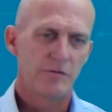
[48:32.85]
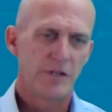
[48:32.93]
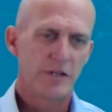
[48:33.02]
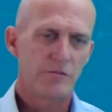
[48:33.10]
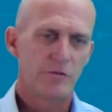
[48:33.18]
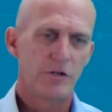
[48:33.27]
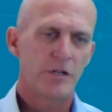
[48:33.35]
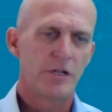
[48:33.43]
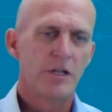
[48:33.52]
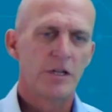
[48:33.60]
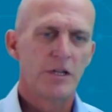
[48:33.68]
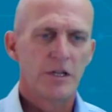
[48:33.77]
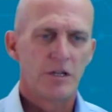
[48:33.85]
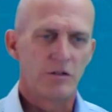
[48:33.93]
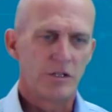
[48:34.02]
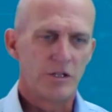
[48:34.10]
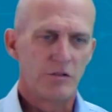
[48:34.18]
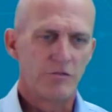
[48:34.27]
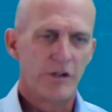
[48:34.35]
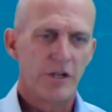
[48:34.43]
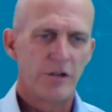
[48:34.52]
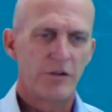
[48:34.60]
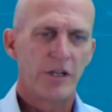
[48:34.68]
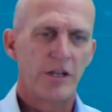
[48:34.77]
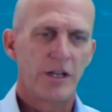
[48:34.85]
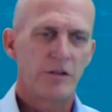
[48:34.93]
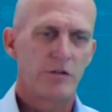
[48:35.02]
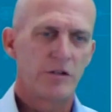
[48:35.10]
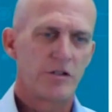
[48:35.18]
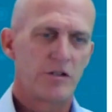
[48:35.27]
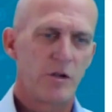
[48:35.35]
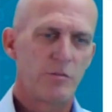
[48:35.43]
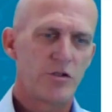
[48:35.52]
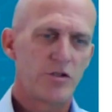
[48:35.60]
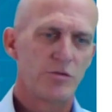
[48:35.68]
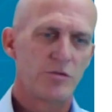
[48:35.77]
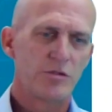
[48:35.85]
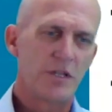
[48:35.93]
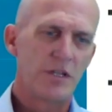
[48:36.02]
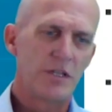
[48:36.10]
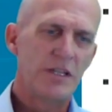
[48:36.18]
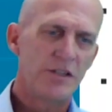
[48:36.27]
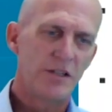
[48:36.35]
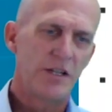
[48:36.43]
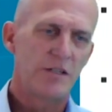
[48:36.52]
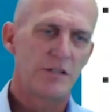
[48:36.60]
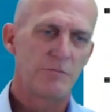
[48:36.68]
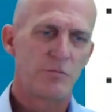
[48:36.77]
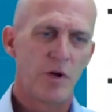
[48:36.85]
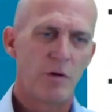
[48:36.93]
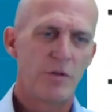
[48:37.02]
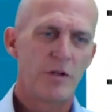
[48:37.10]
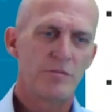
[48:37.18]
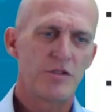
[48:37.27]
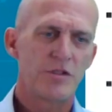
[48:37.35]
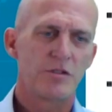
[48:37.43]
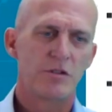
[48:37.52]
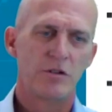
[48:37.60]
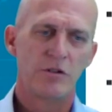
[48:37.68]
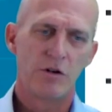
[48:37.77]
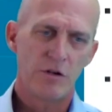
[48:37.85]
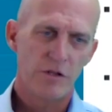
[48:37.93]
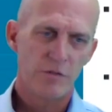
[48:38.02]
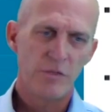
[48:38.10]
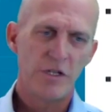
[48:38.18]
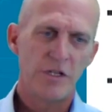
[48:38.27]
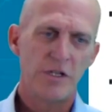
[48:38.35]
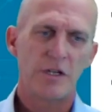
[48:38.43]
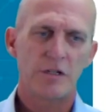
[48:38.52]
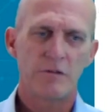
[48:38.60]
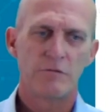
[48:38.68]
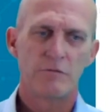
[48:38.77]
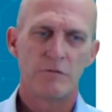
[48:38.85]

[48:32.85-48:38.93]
network and configuring a network and troubleshooting Ethernet problems on all the media,